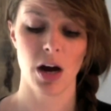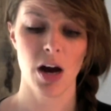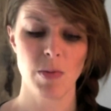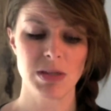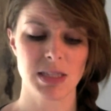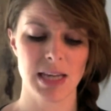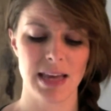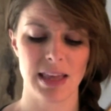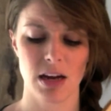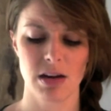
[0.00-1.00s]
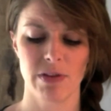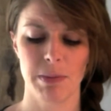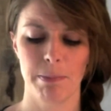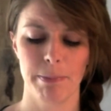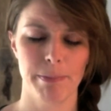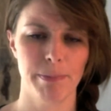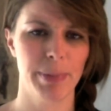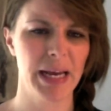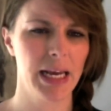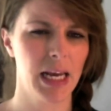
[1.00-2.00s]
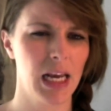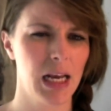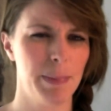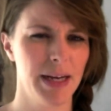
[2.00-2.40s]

I would say they're kind of a pinky,